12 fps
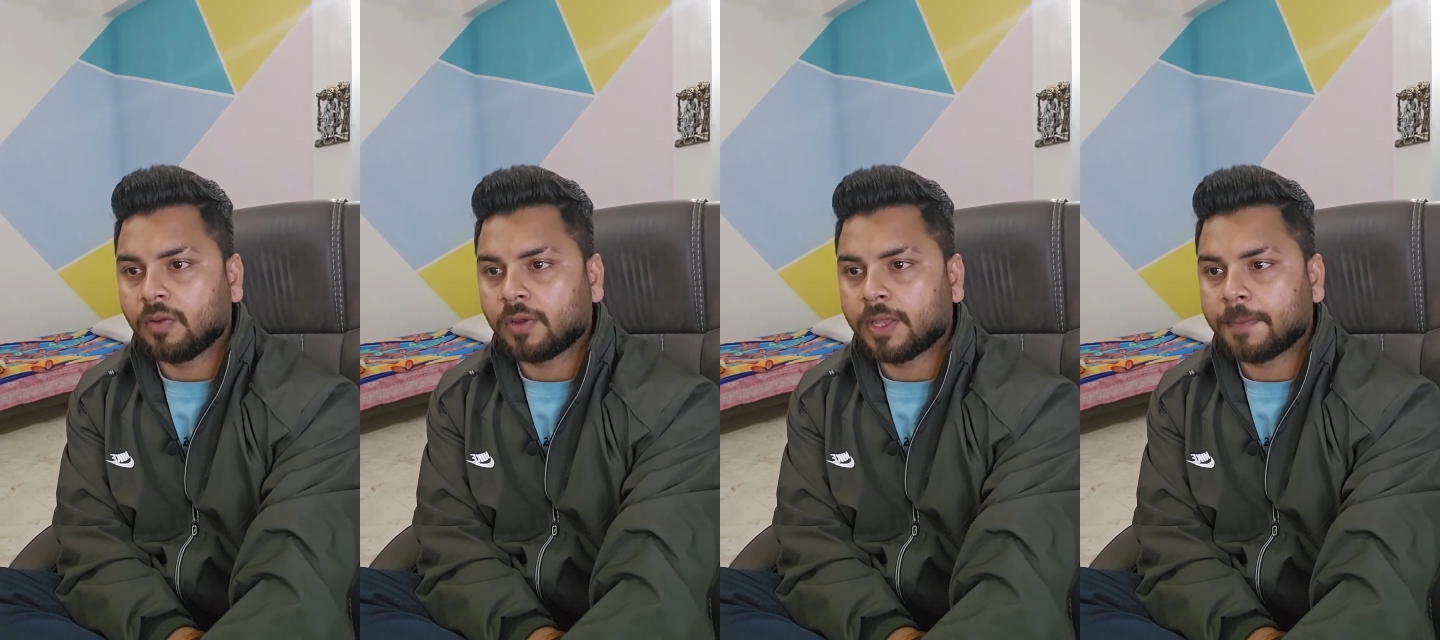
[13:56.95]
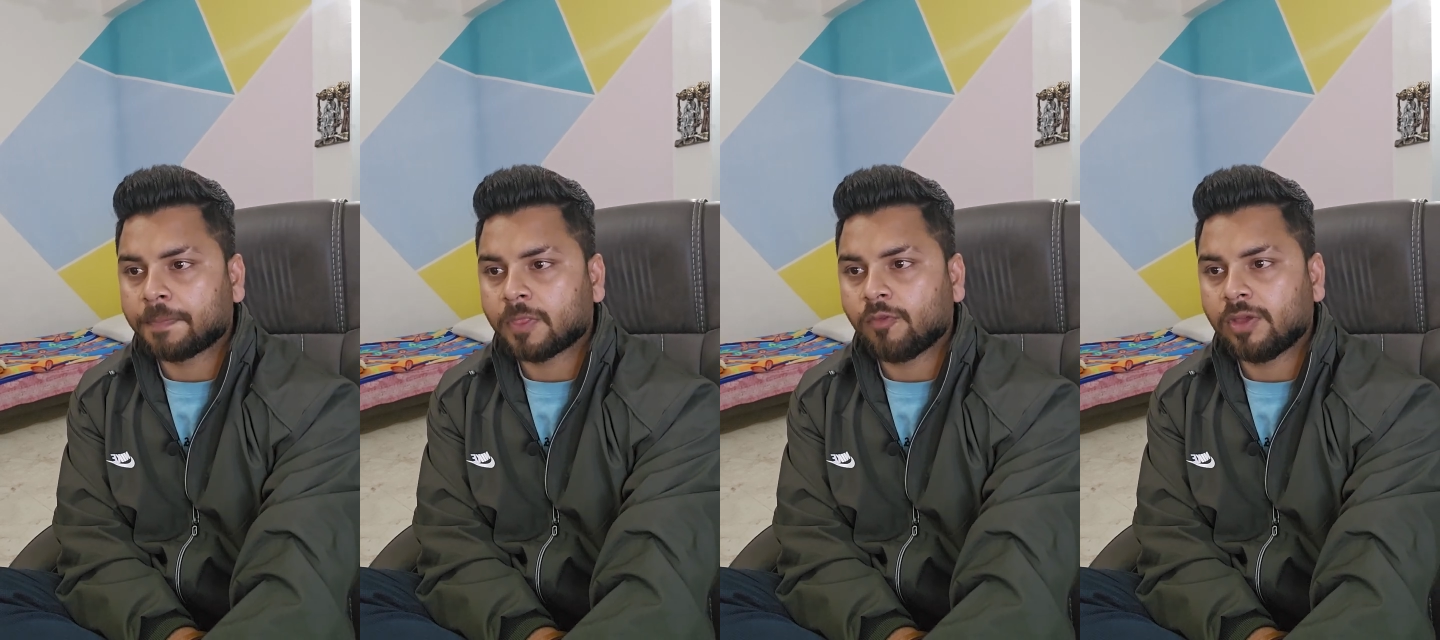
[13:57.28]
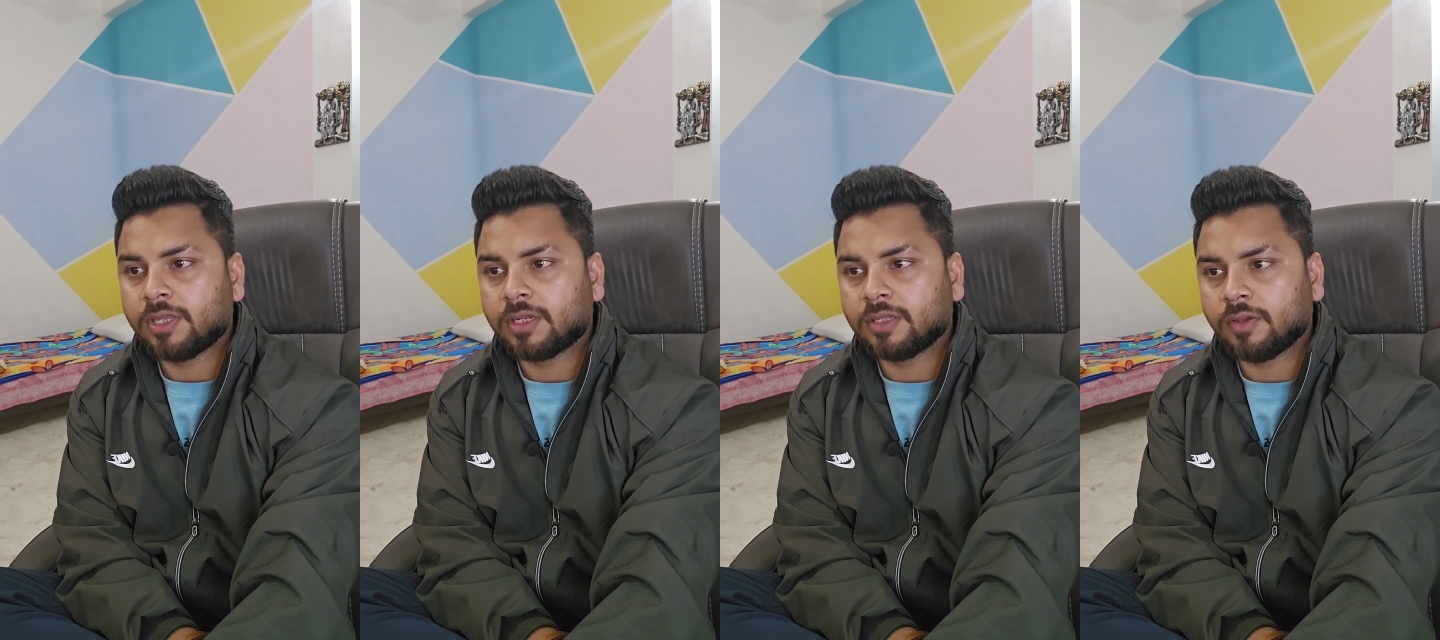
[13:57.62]
Okay,
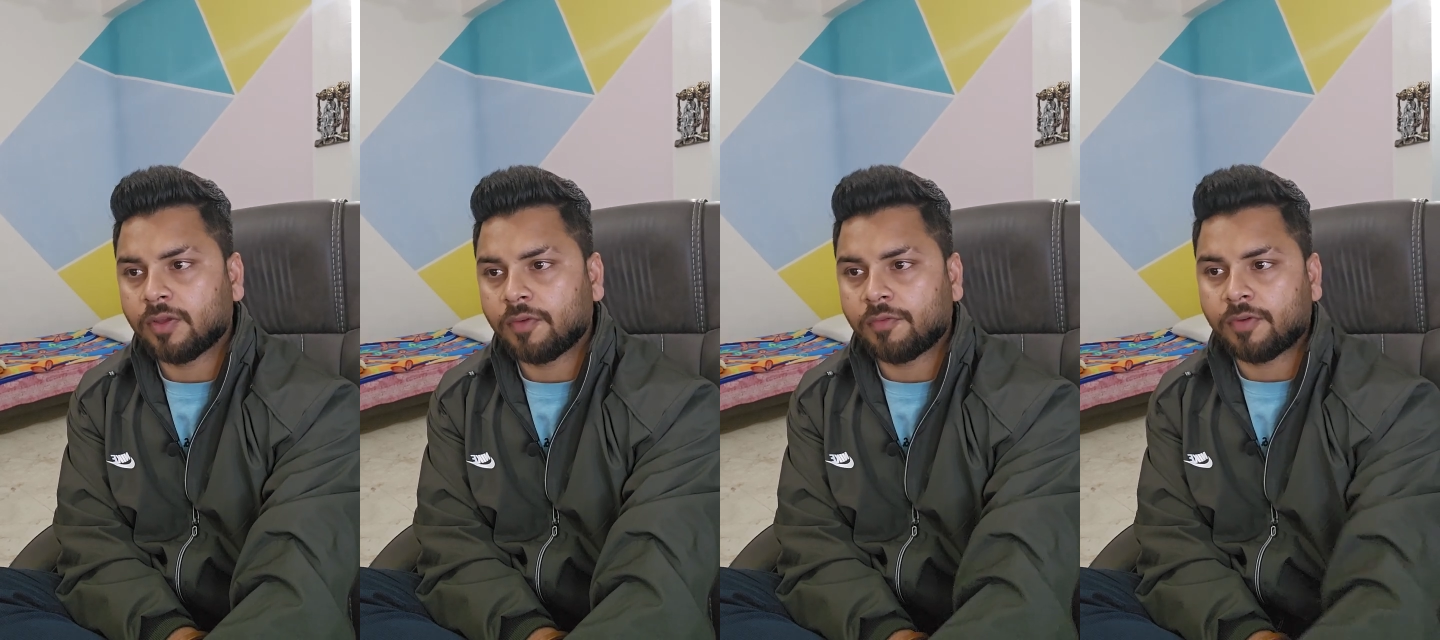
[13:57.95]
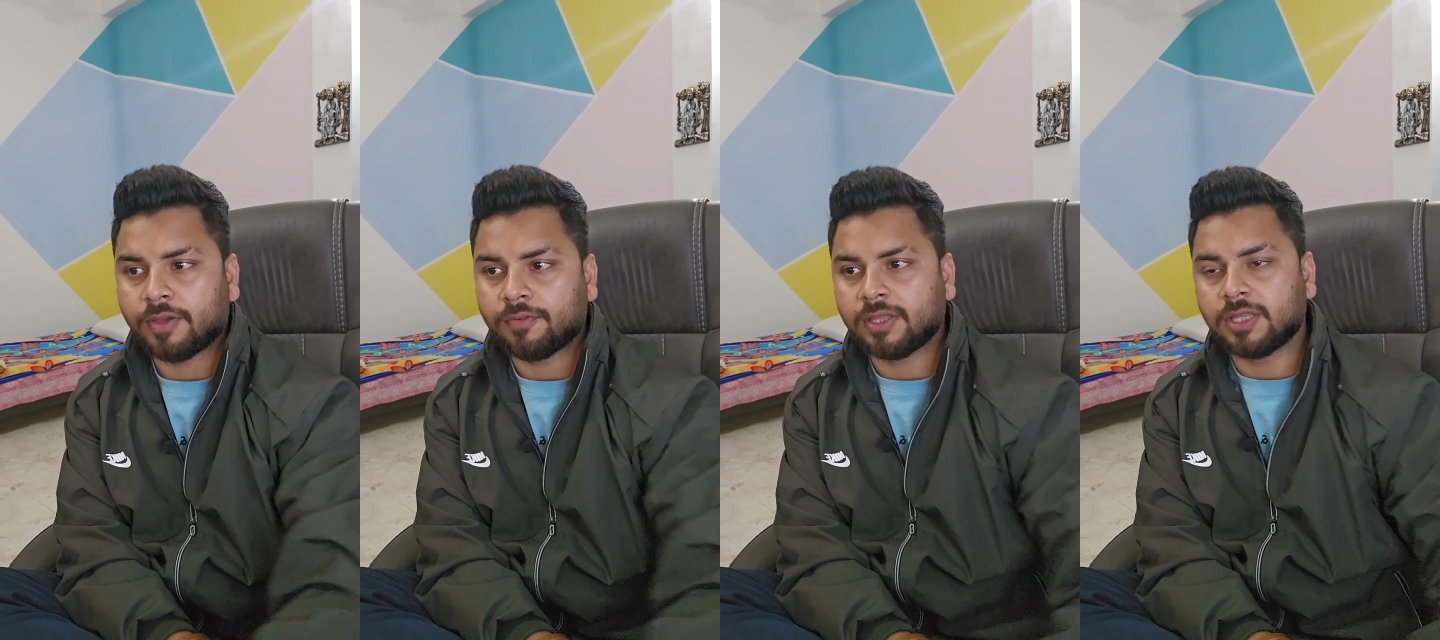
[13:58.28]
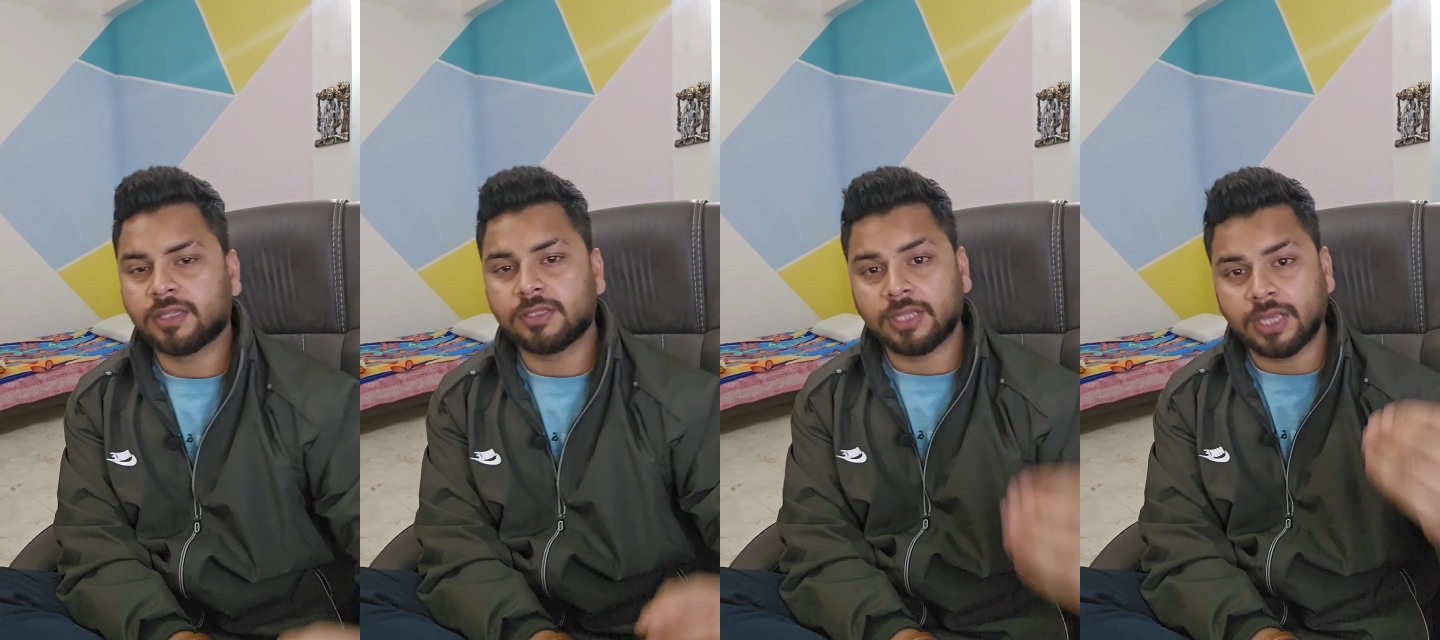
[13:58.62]
whether
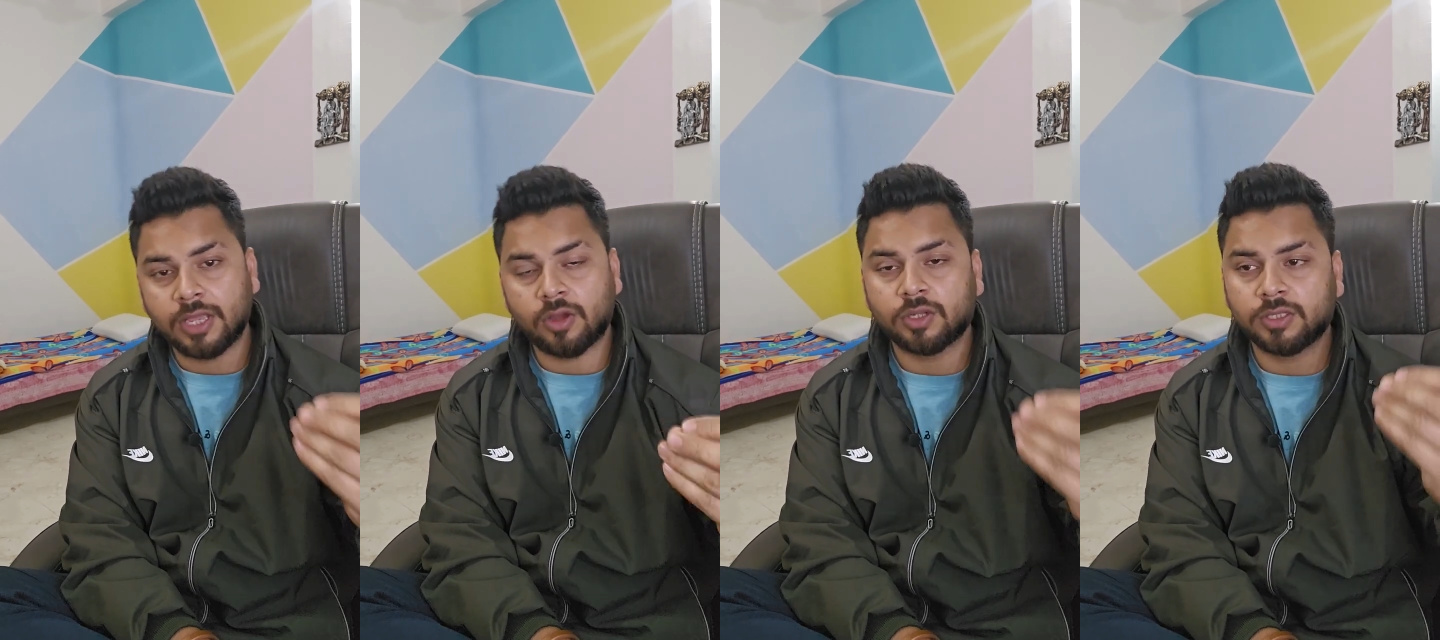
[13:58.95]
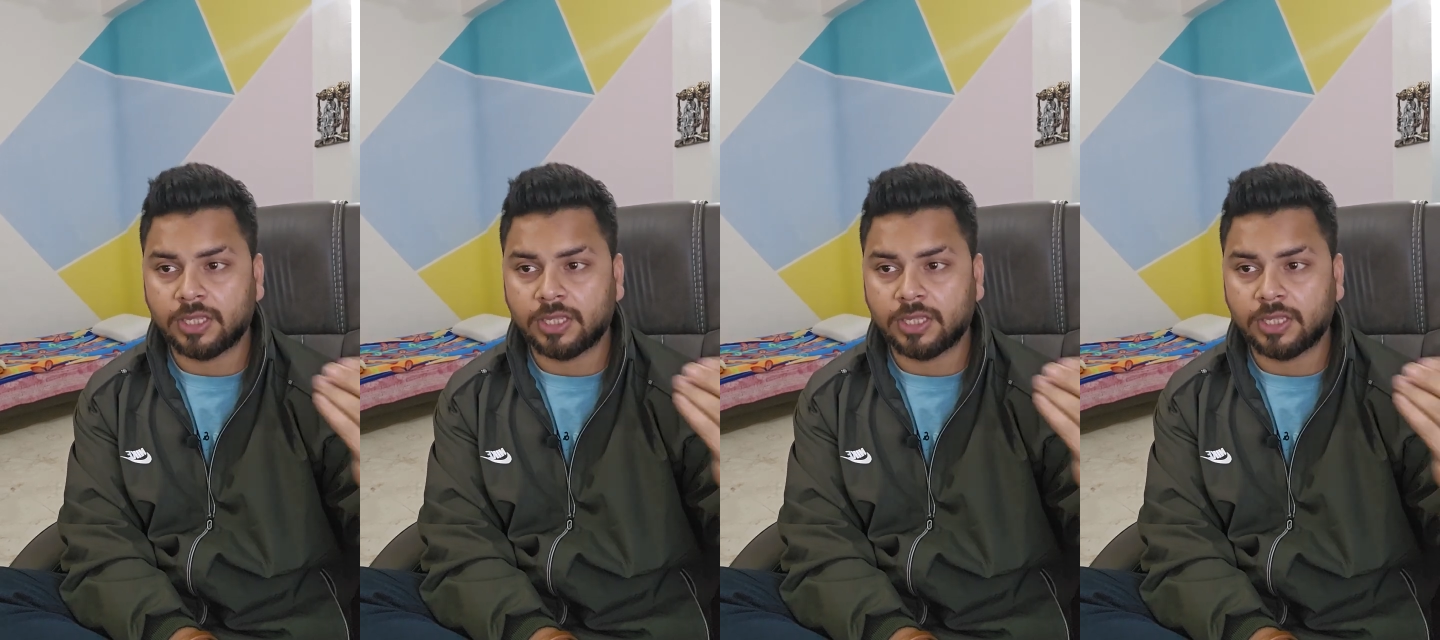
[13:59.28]
they or